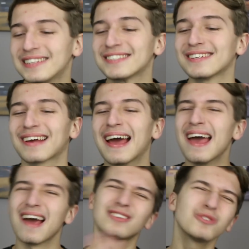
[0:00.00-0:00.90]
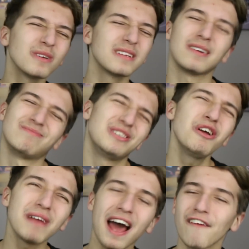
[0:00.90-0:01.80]
He's just like surely you
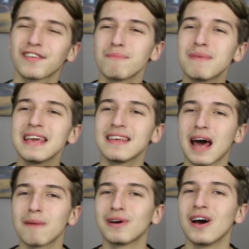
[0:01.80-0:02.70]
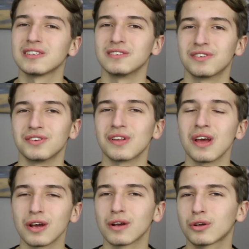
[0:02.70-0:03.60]
don't have to be that person to
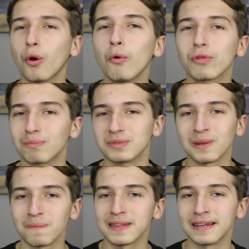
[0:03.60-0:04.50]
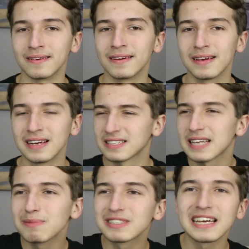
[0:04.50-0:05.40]
call them something. It's the
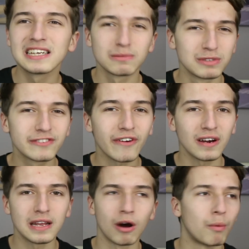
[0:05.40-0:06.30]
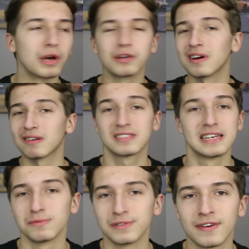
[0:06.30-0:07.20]
same as saying someone's funny. Oh, what? You're not allowed to say
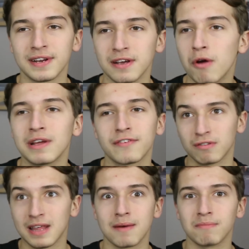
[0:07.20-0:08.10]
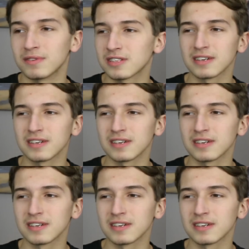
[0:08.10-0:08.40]
someone's funny only if you're them. It's